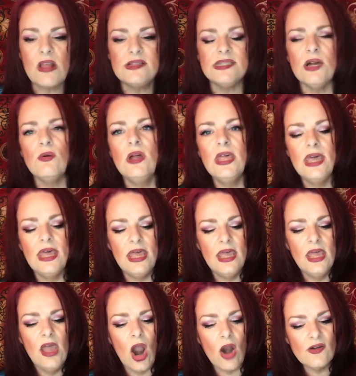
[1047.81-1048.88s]
So
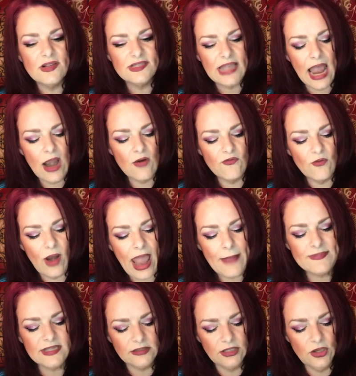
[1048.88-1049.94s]
our desire for
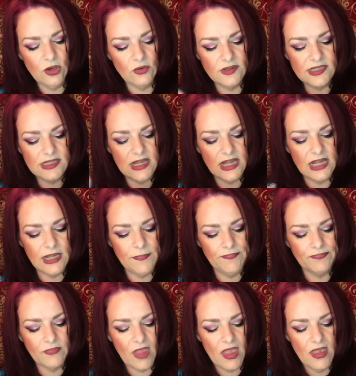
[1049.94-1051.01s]
absolutes,
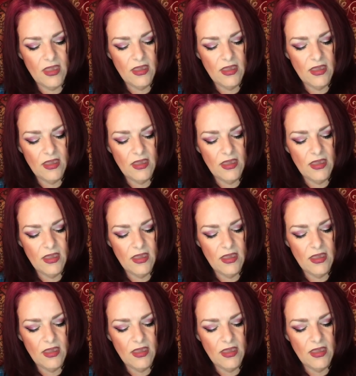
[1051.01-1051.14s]
and